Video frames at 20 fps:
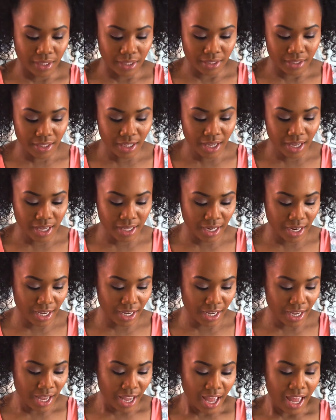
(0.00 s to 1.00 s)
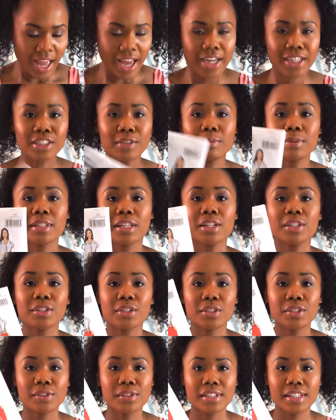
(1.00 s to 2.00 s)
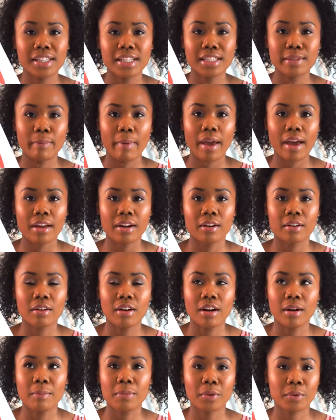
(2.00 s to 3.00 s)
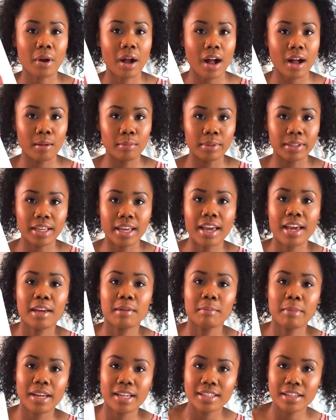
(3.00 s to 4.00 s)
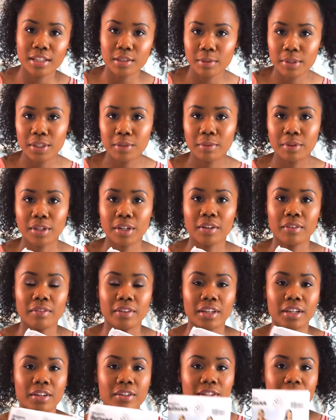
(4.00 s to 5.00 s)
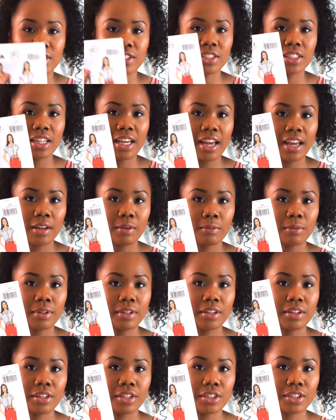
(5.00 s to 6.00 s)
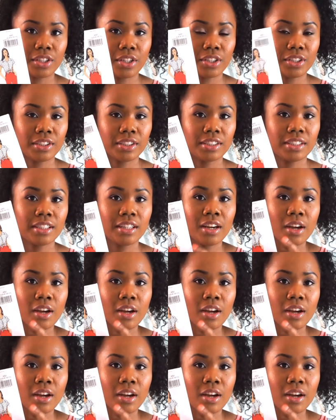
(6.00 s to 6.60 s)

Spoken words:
Yeah, and I actually was introduced to this pattern through Hobbling Handmaids. I was watching one of her videos, and she had one of the shirts.